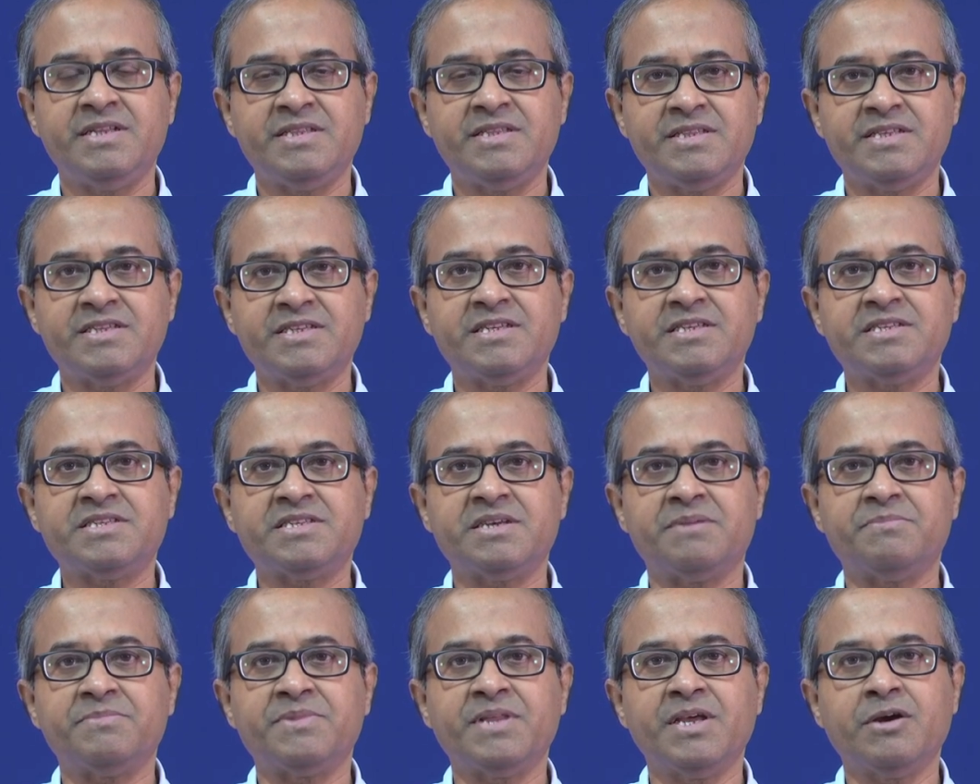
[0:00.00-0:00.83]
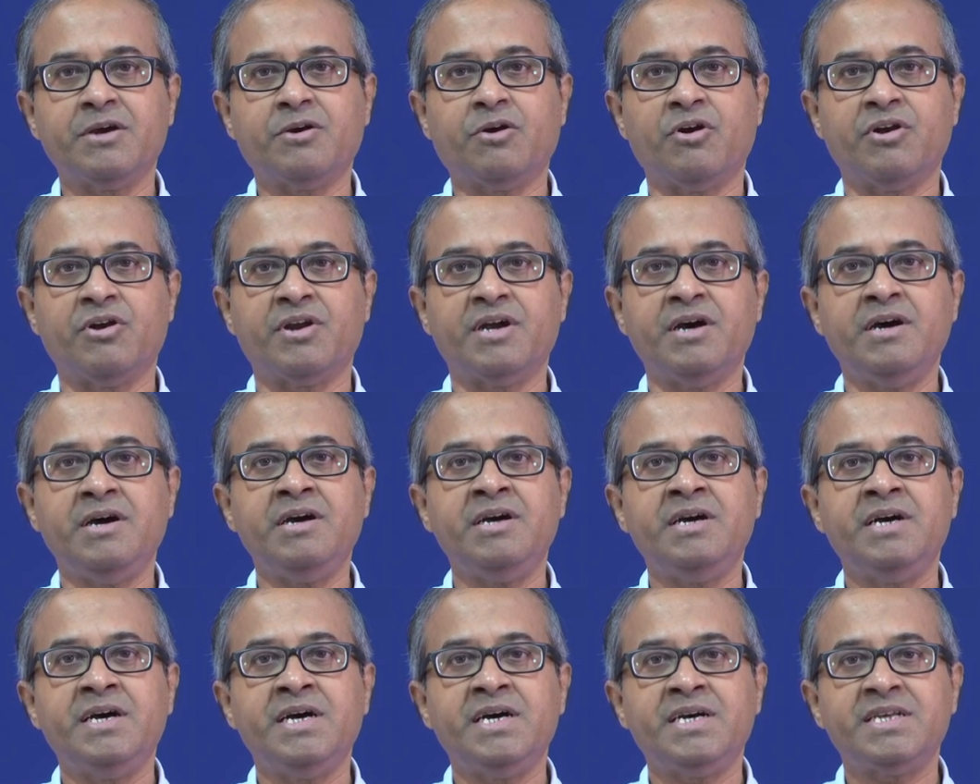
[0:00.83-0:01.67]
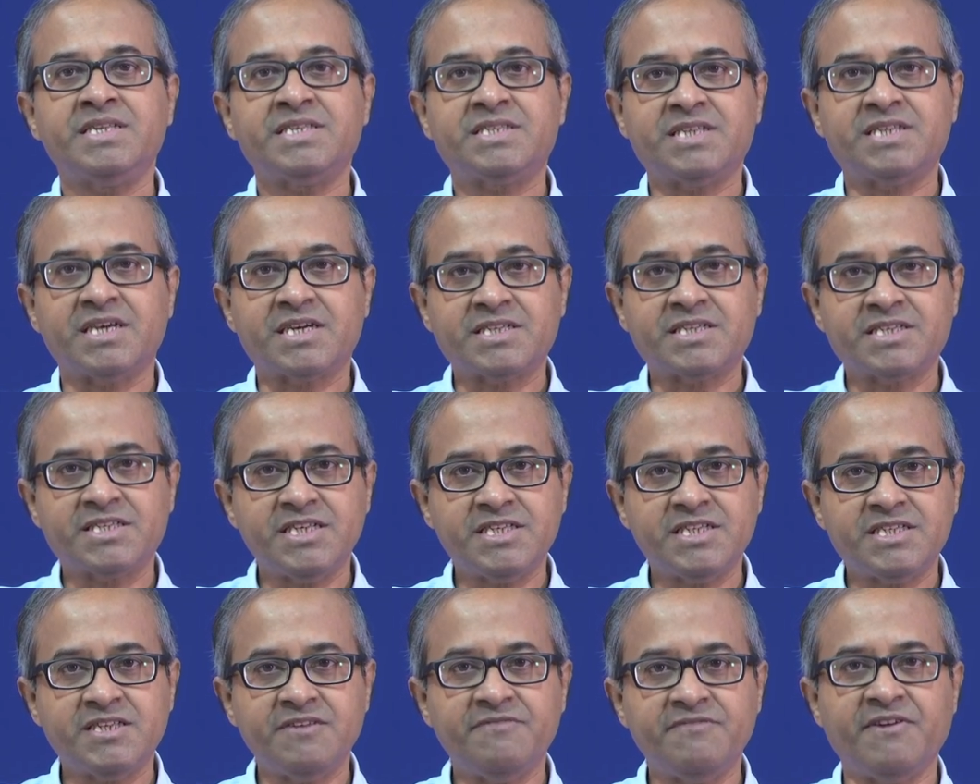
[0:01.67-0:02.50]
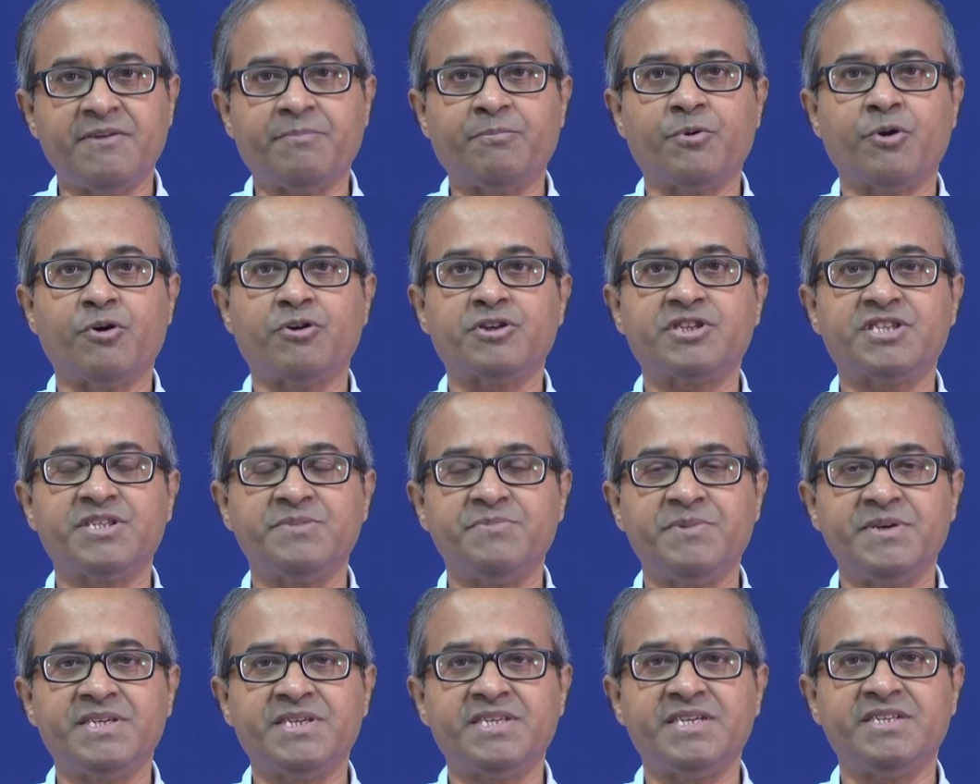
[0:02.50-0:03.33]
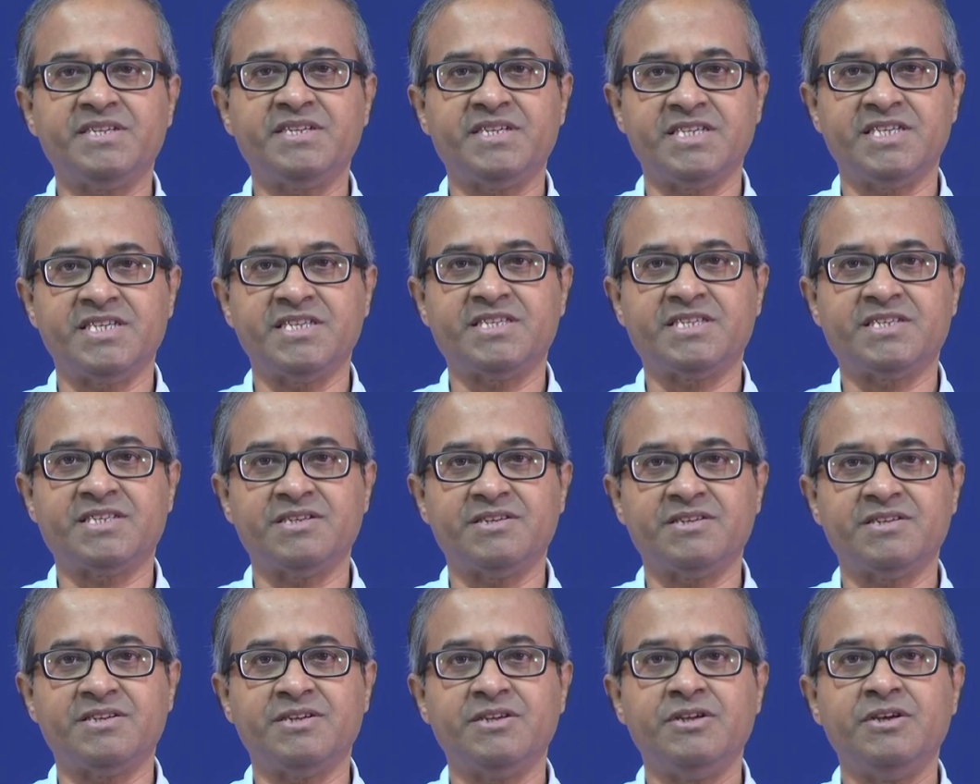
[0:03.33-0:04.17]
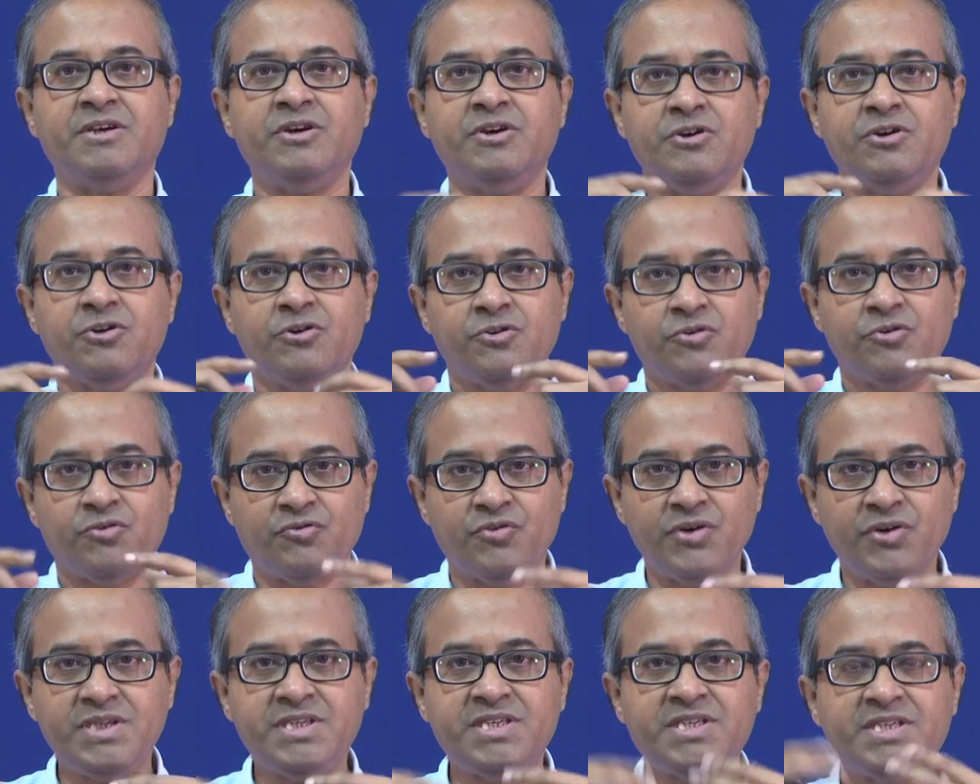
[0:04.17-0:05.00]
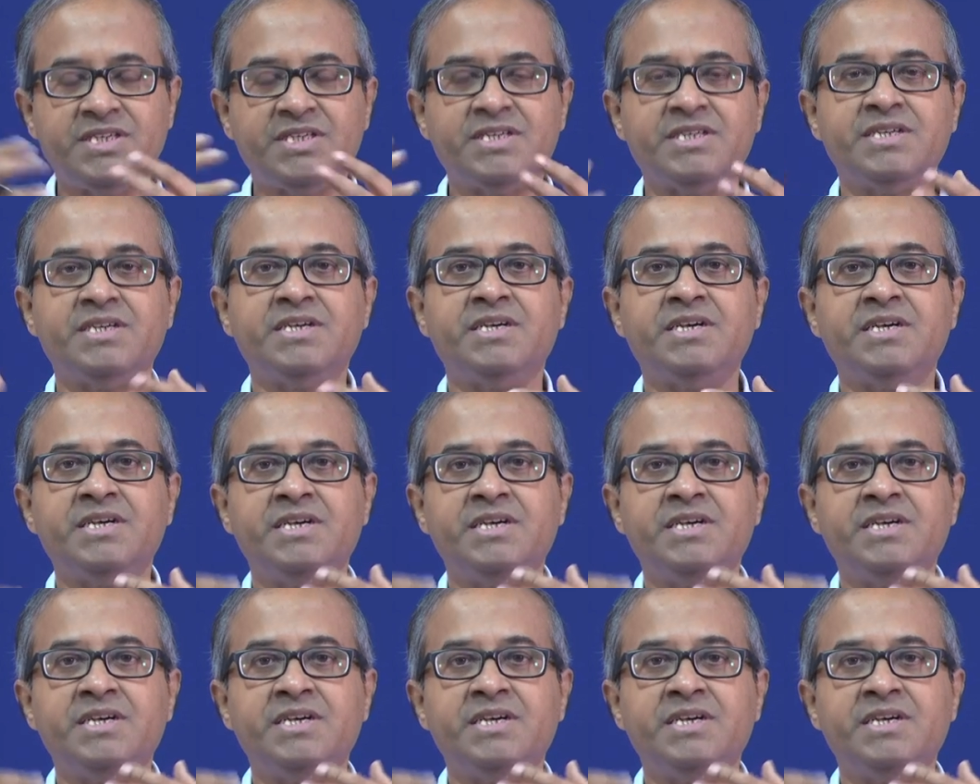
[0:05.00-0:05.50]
This is something called a successive approximation register, which